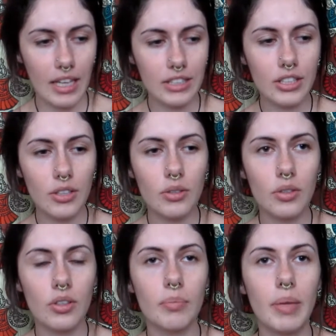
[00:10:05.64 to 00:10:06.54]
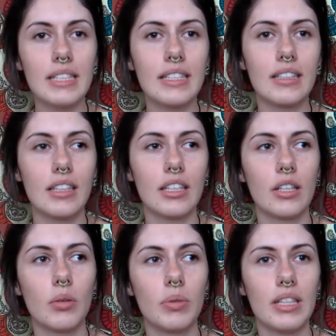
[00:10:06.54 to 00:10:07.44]
so basically, you
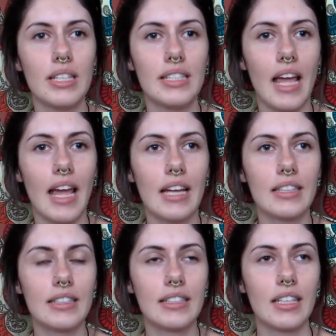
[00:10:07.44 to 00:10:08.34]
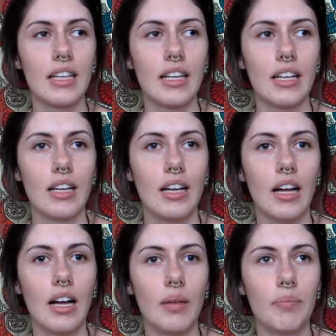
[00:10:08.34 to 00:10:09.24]
know, with these ants,
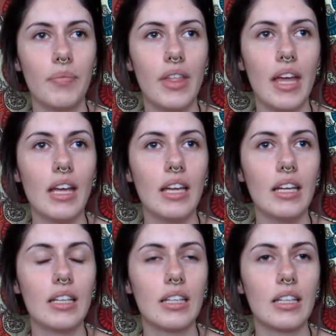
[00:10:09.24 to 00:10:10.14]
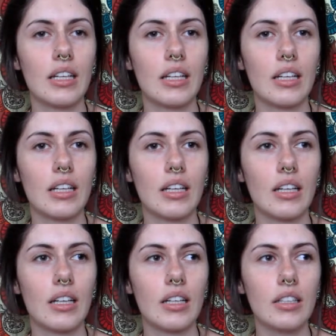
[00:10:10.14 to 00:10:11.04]
they,
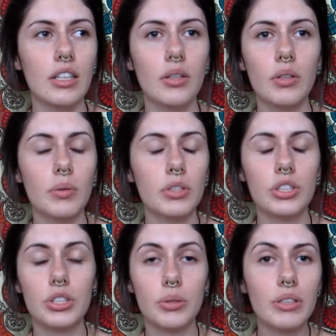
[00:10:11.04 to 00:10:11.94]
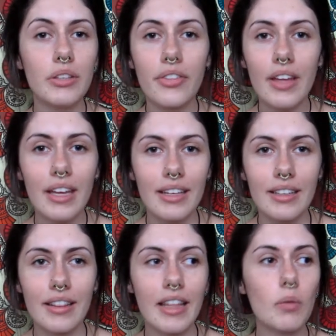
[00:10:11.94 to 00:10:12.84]
you know, they were just doing their thing.
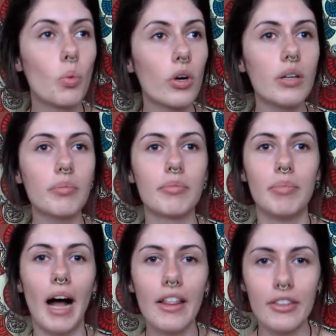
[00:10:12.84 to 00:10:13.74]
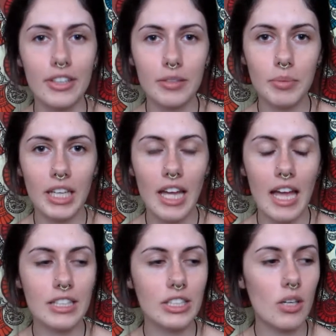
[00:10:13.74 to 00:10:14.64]
They weren't bothering me.
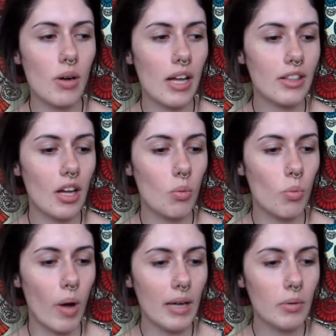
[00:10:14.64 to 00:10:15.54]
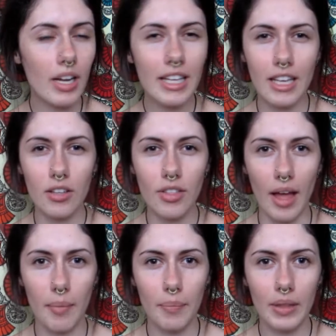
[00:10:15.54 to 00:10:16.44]
And so I thought, why would I kill
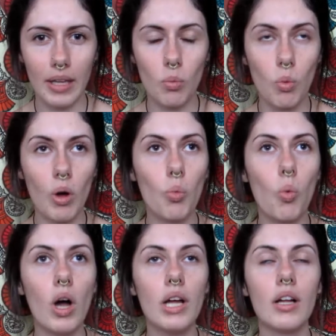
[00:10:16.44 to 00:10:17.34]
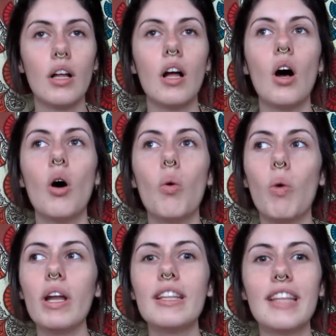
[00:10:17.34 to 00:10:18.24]
them? Like,
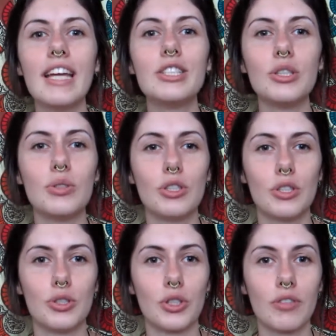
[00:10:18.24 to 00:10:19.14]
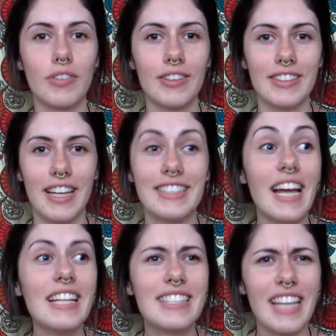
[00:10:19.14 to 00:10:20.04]
what did they do to deserve a
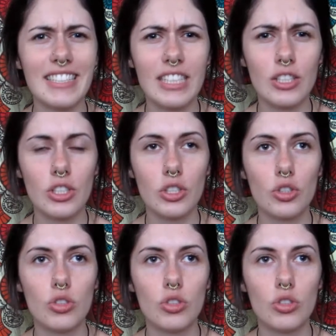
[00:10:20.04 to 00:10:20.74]
death sentence